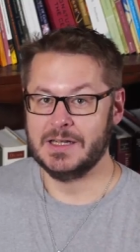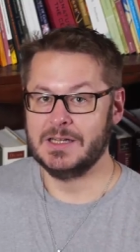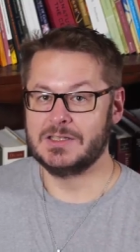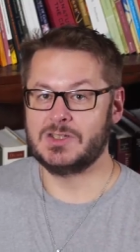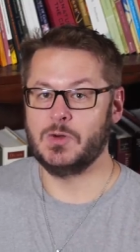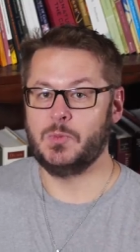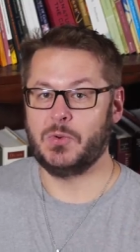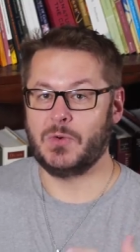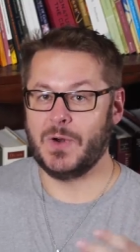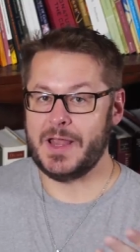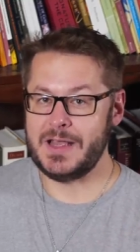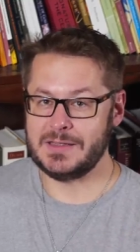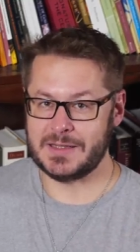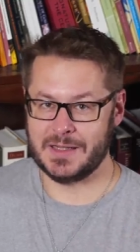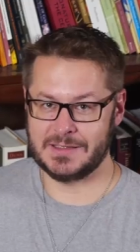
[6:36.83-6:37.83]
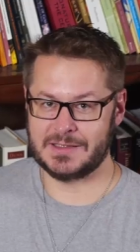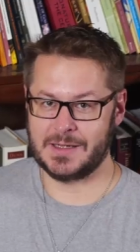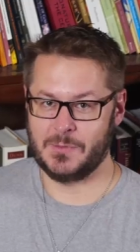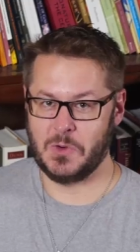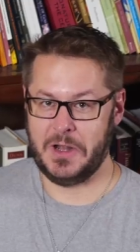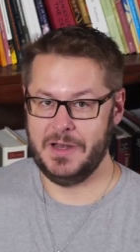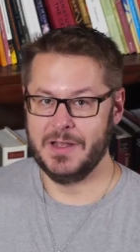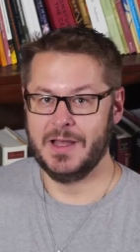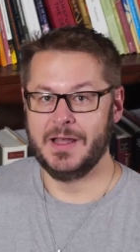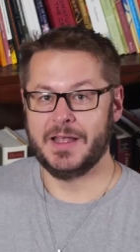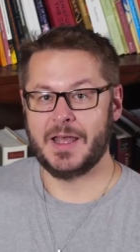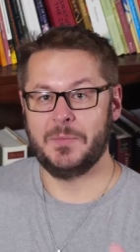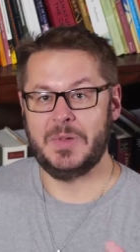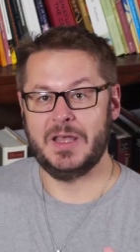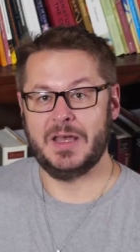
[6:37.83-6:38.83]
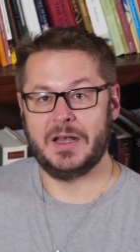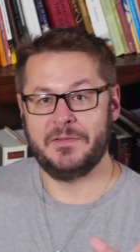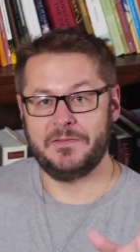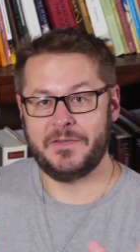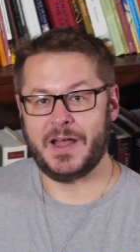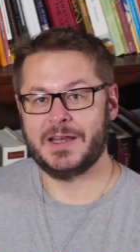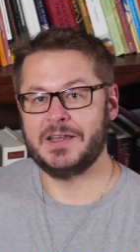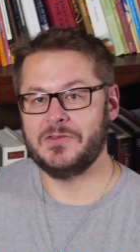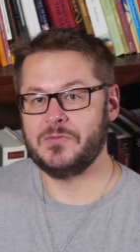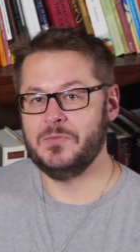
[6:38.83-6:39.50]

so praising someone can be an effective